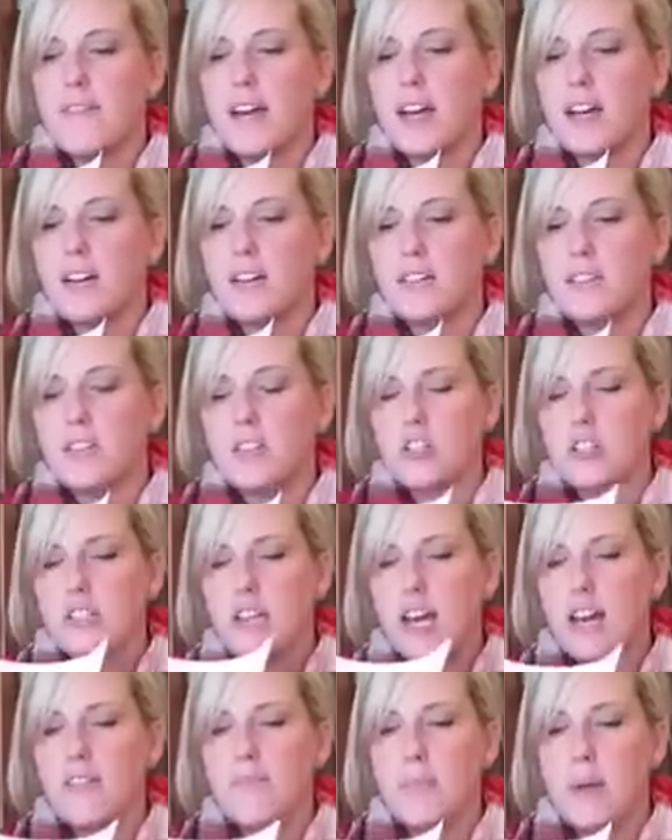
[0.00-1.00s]
funnel
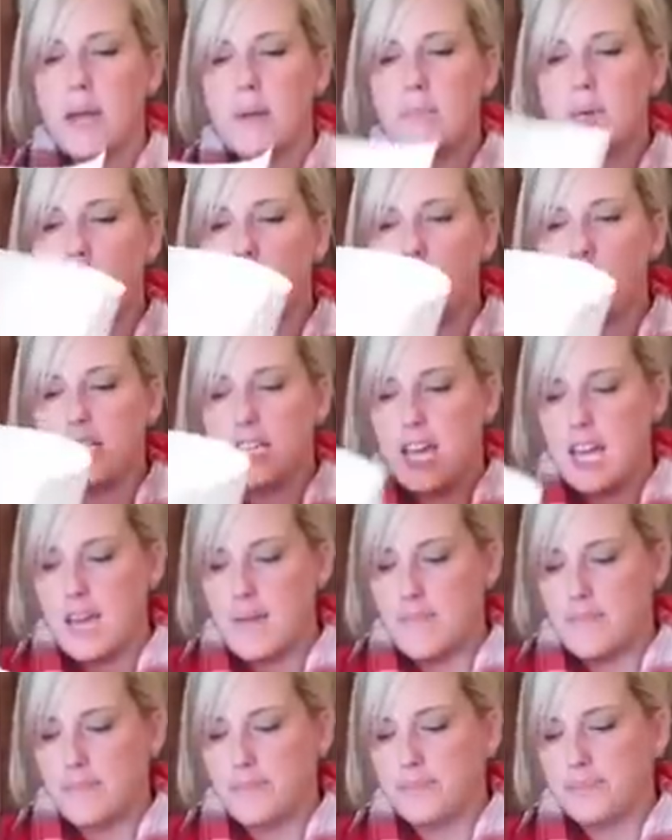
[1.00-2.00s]
just out of paper and
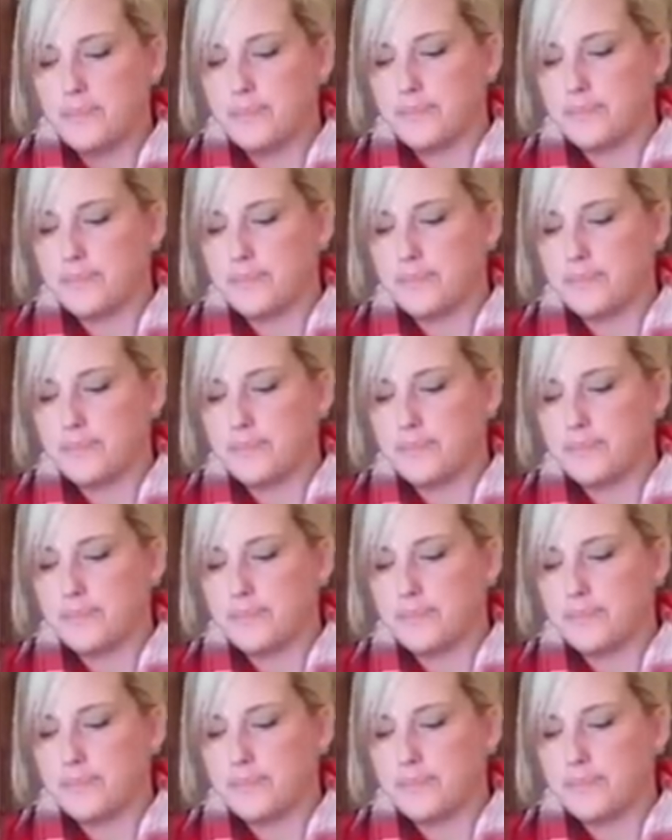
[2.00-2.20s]
tape